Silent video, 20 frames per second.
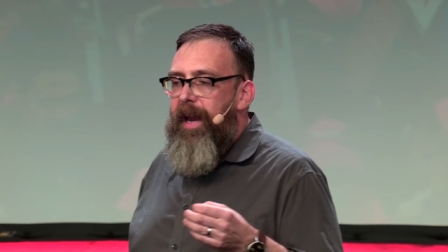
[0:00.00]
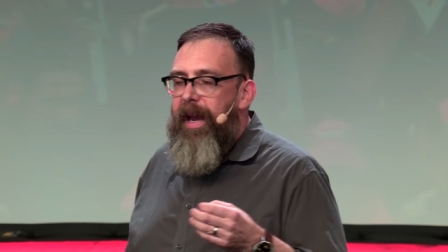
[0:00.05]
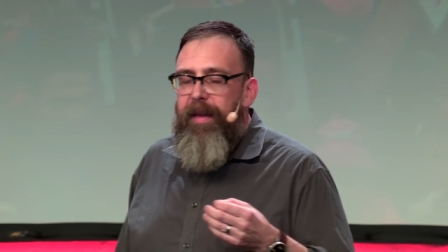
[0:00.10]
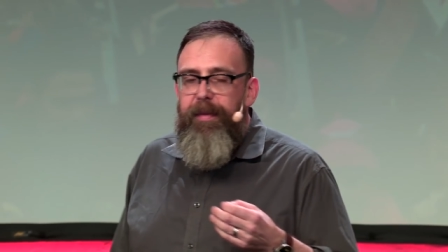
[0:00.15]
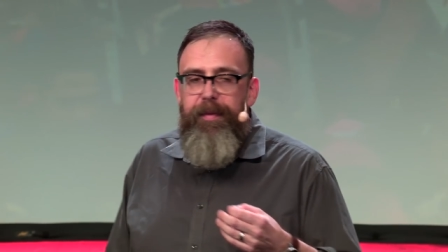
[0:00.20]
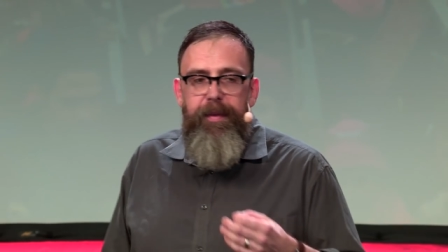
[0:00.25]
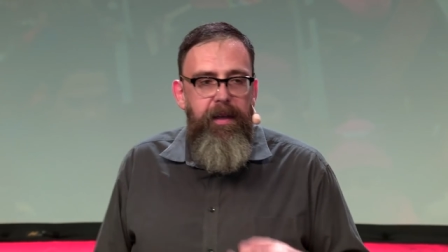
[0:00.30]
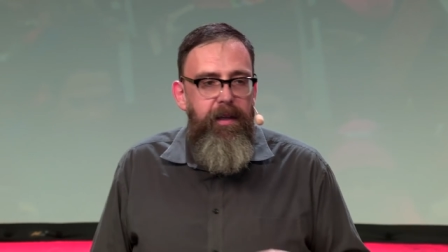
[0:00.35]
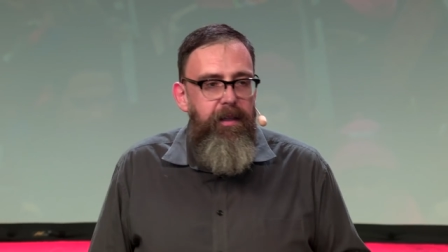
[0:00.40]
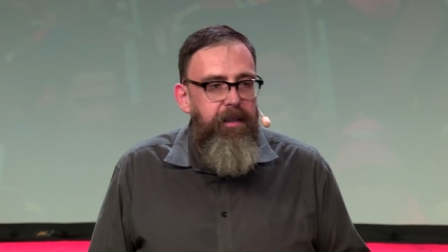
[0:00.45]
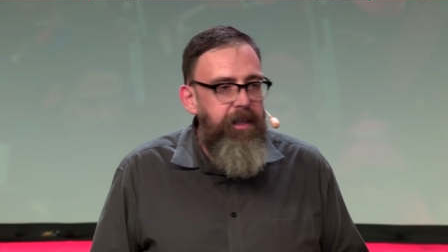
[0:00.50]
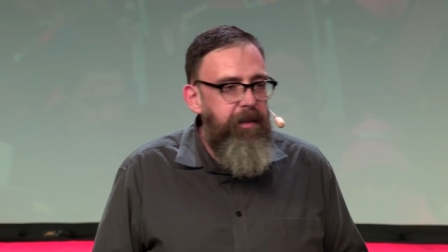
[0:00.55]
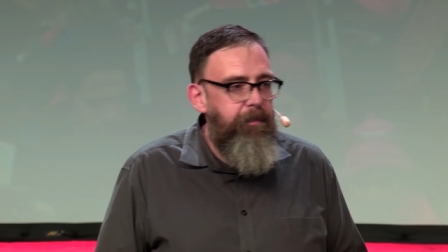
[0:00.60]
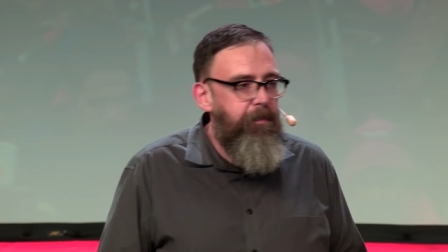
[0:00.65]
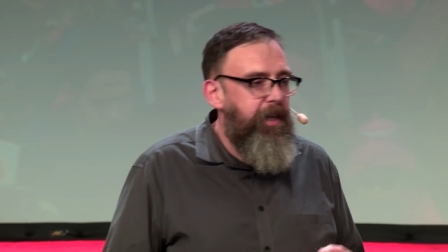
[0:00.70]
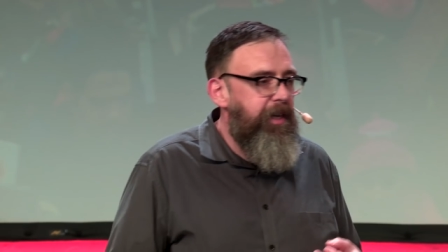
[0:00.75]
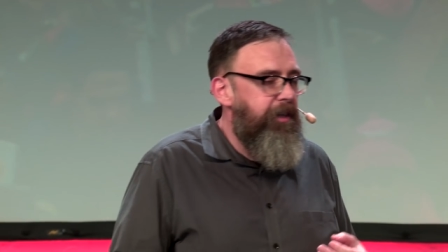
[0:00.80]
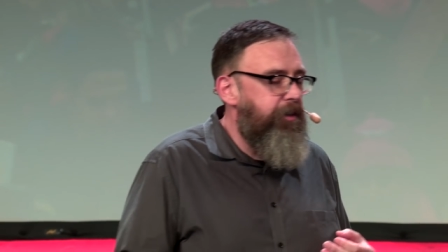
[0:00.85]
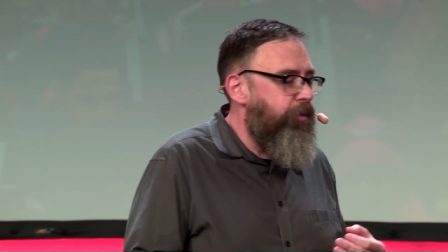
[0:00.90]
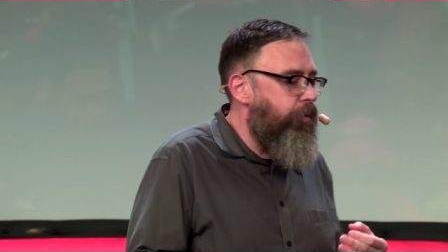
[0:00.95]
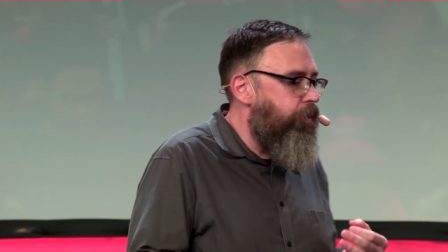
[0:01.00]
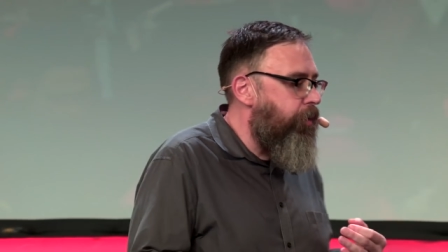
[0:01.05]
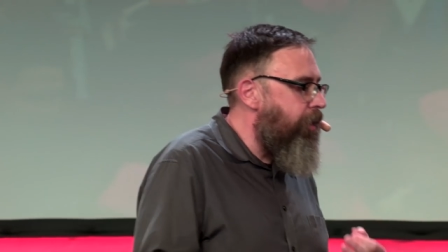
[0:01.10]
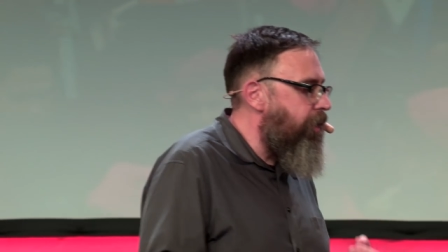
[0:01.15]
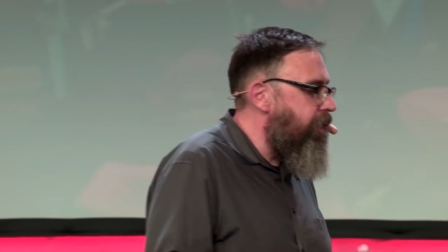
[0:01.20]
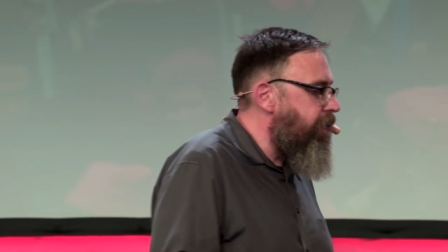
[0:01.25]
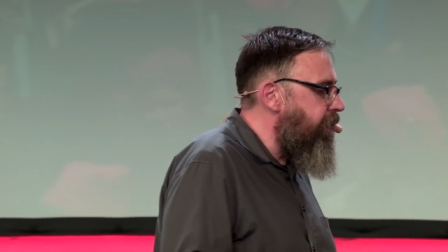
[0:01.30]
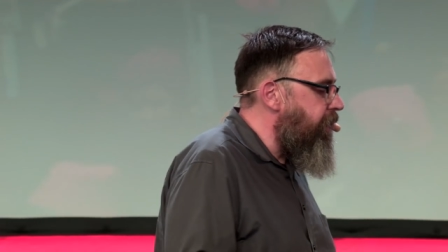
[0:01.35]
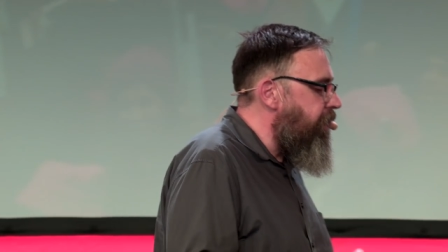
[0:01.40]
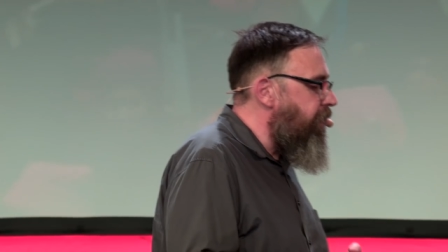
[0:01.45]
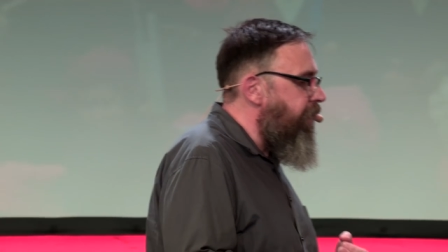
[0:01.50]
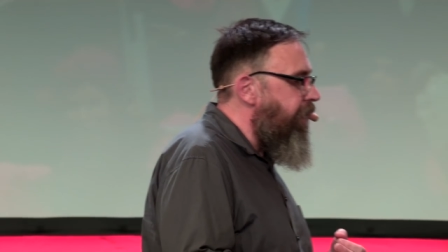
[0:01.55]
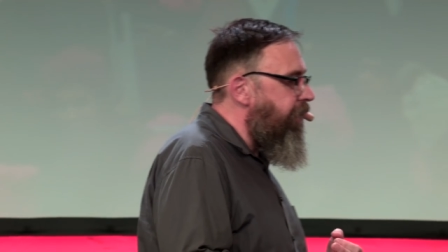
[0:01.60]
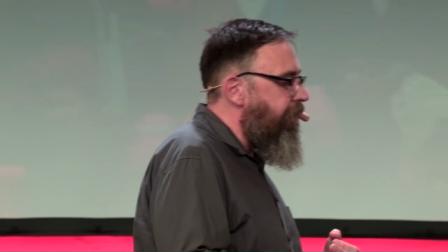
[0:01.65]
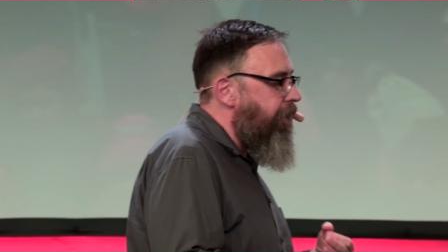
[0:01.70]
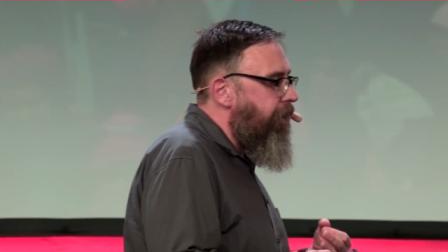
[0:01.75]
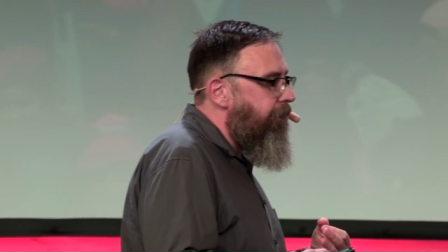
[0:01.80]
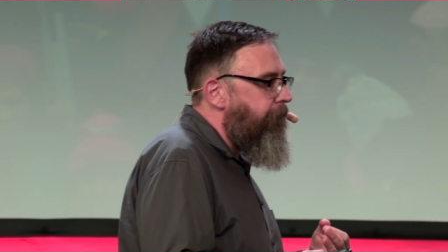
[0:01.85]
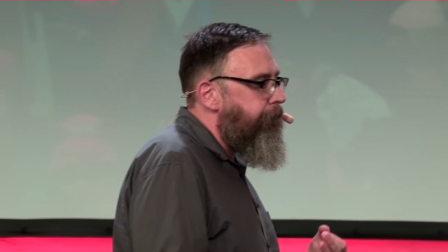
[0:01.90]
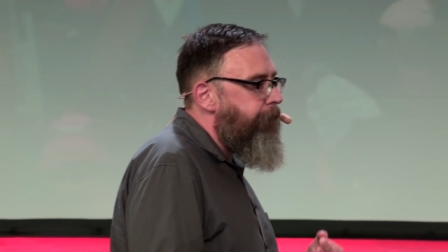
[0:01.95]
ethically means working
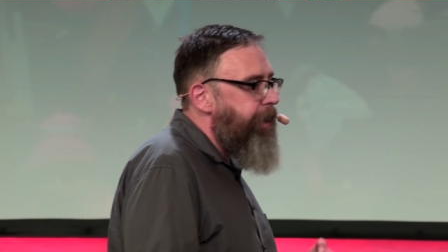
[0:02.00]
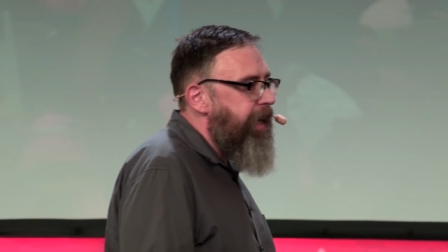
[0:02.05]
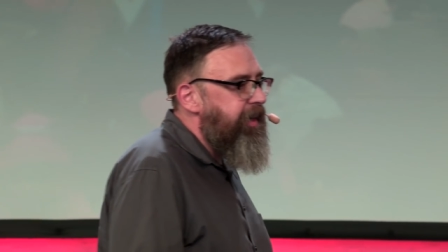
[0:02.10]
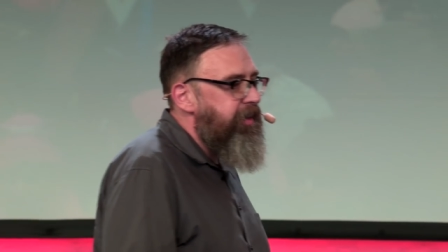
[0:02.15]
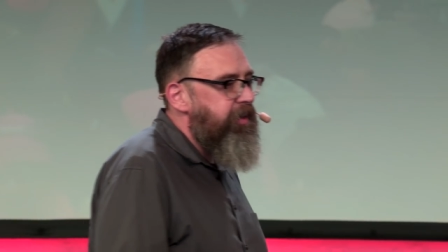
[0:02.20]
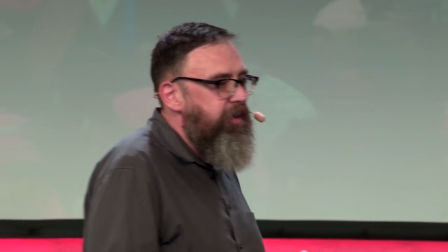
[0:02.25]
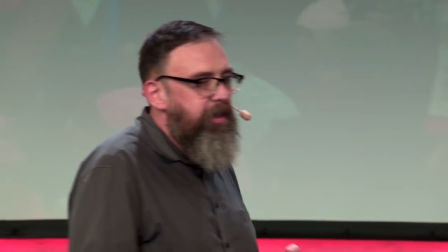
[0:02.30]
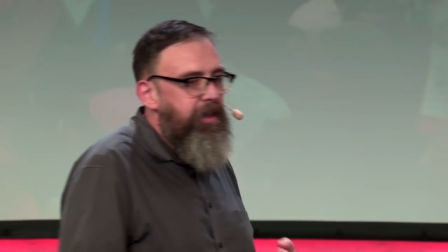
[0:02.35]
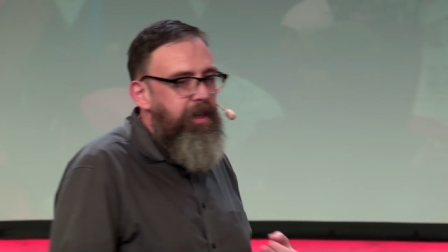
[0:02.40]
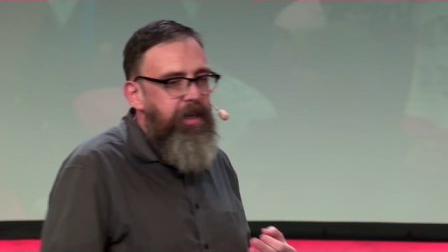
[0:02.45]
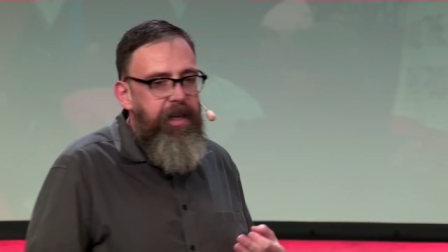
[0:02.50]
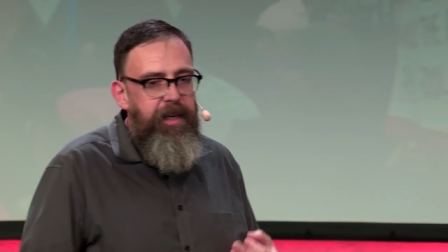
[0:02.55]
in the best